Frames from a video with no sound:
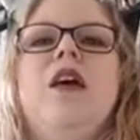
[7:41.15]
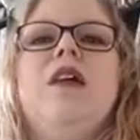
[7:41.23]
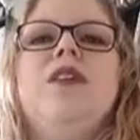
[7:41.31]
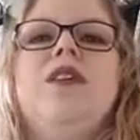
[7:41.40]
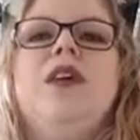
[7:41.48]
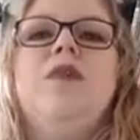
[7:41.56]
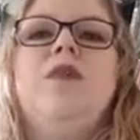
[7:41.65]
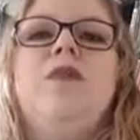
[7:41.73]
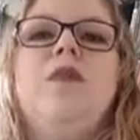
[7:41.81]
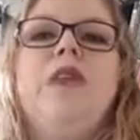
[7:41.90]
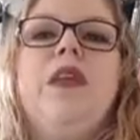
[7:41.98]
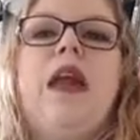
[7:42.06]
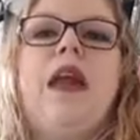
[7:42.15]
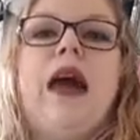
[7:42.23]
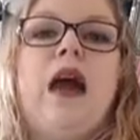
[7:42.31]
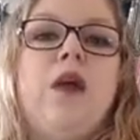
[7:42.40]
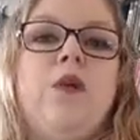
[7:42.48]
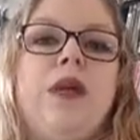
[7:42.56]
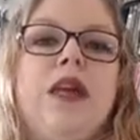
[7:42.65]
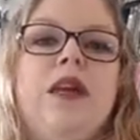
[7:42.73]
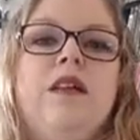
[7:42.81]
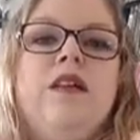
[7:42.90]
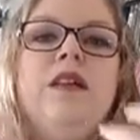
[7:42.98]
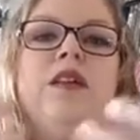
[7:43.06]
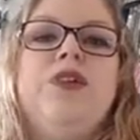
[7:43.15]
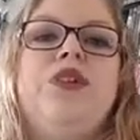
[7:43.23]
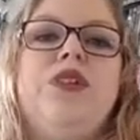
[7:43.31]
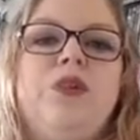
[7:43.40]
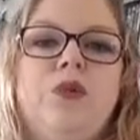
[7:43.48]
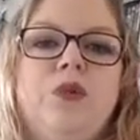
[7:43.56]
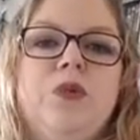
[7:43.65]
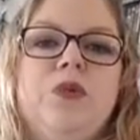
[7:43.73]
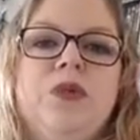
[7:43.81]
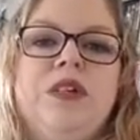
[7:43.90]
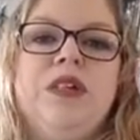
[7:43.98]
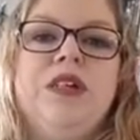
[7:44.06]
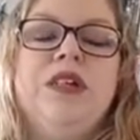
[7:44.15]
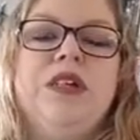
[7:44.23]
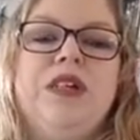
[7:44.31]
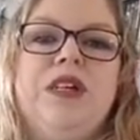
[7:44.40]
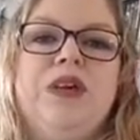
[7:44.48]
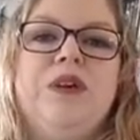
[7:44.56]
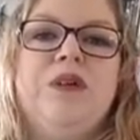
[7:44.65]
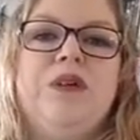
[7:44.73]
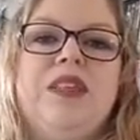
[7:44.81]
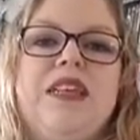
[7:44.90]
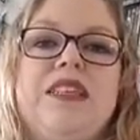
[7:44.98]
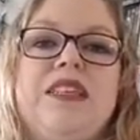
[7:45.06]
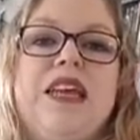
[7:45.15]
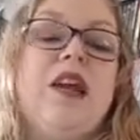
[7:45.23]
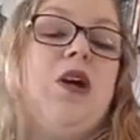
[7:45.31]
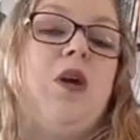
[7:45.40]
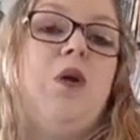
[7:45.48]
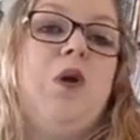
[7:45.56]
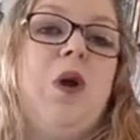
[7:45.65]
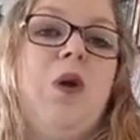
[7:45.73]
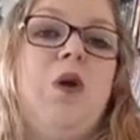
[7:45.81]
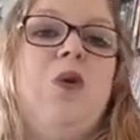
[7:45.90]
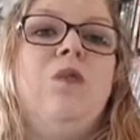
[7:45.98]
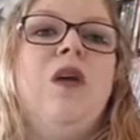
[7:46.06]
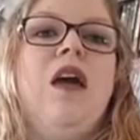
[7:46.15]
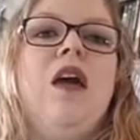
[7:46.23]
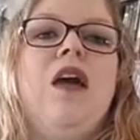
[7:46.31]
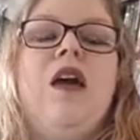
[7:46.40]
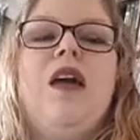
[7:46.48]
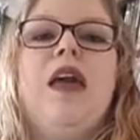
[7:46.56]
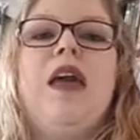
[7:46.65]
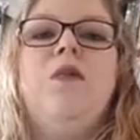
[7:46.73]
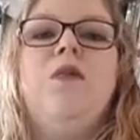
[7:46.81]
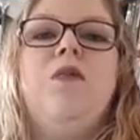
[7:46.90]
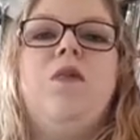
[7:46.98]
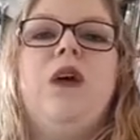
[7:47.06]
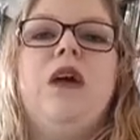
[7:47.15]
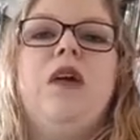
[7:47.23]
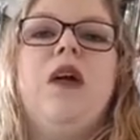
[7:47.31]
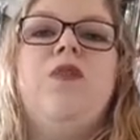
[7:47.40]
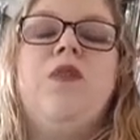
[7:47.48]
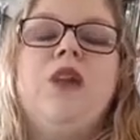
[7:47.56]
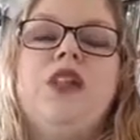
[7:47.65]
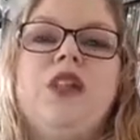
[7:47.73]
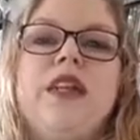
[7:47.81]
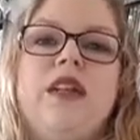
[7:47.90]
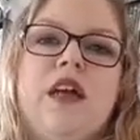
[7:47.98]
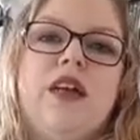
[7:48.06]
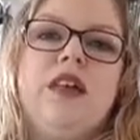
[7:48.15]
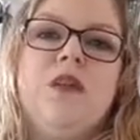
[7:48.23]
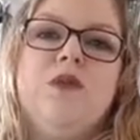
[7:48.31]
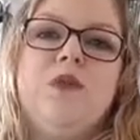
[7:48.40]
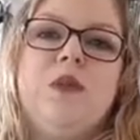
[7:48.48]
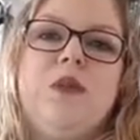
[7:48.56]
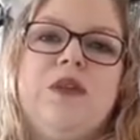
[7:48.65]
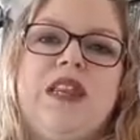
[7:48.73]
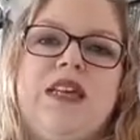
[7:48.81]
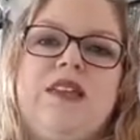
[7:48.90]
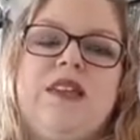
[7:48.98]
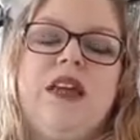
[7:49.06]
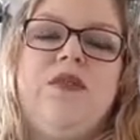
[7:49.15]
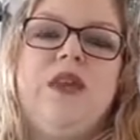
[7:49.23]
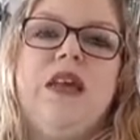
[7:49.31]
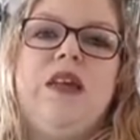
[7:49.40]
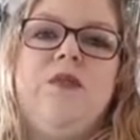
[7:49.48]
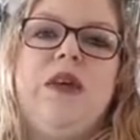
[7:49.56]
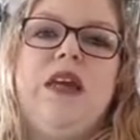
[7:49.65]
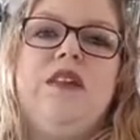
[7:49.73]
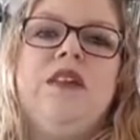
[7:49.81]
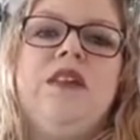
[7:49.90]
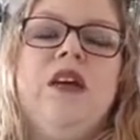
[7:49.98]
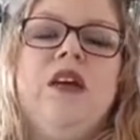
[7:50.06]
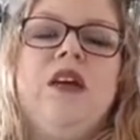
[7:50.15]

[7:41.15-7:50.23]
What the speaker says: So how do we do, this in our own home? And unfortunately, a lot of times when people think safety, it means,